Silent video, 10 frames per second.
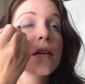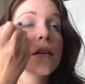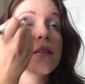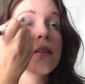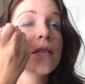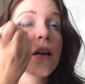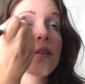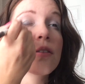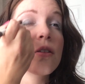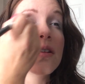because these
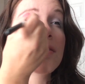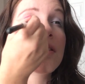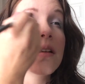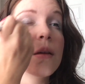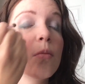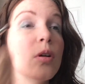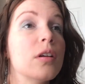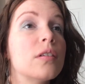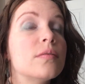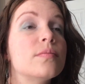colors are definitely more